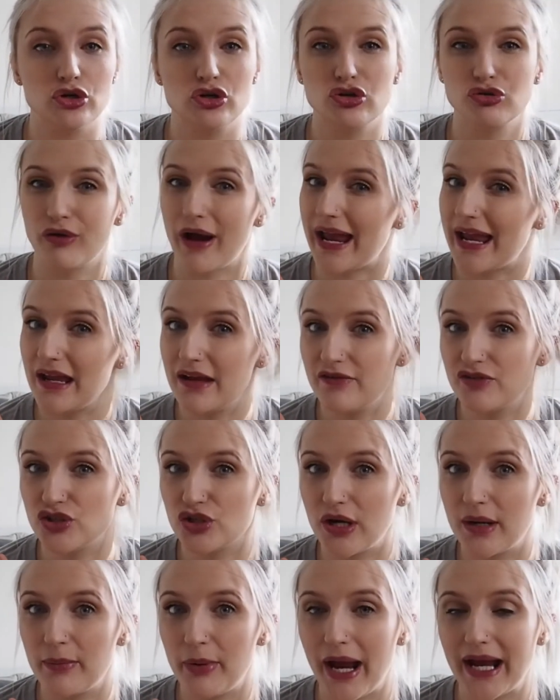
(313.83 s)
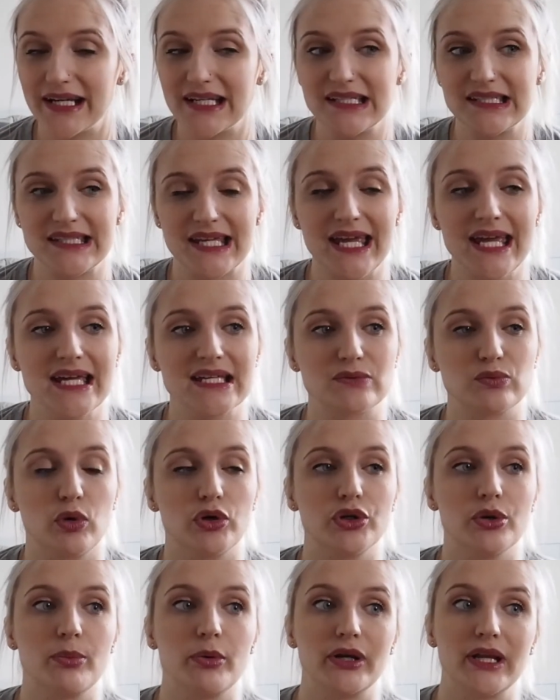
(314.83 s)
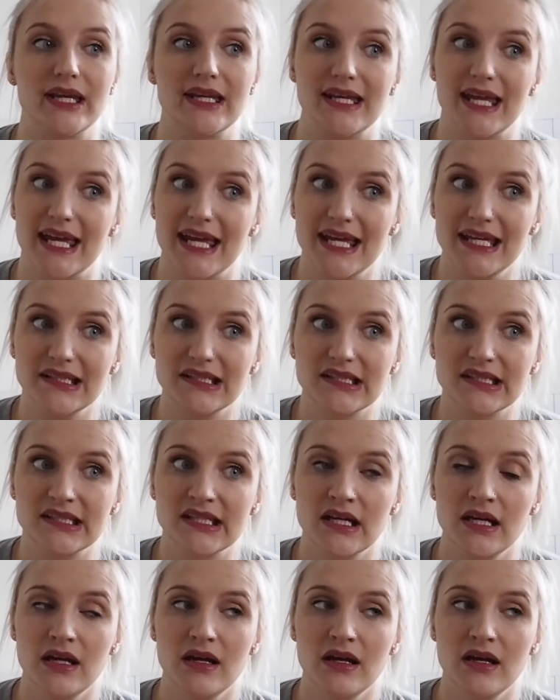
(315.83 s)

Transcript: crave during pregnancy is what your body needs.